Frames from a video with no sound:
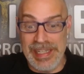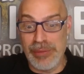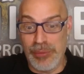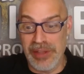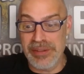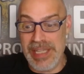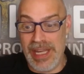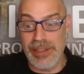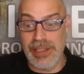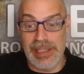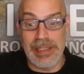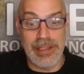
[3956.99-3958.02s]
will tell
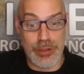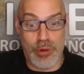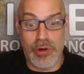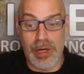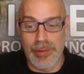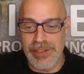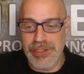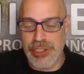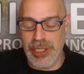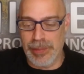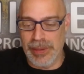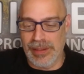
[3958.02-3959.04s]
you, he's horrible at
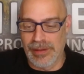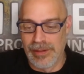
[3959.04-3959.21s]
shipping.